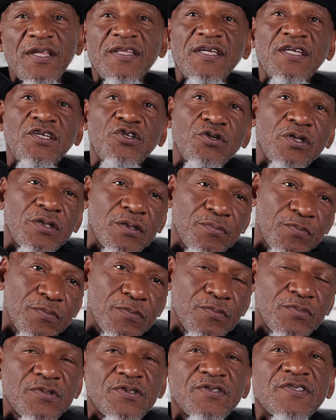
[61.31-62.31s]
it, then you can
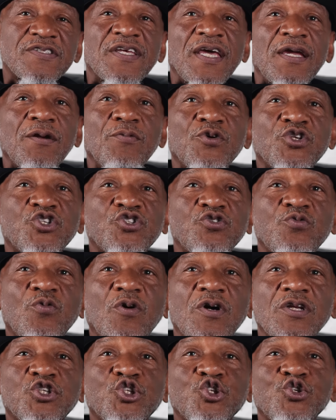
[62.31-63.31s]
say what you
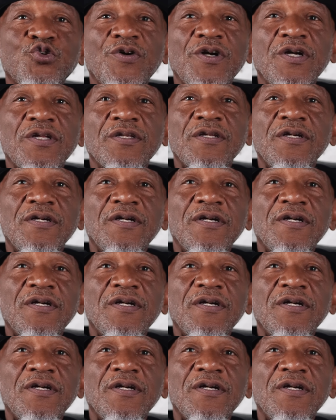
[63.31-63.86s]
want to it,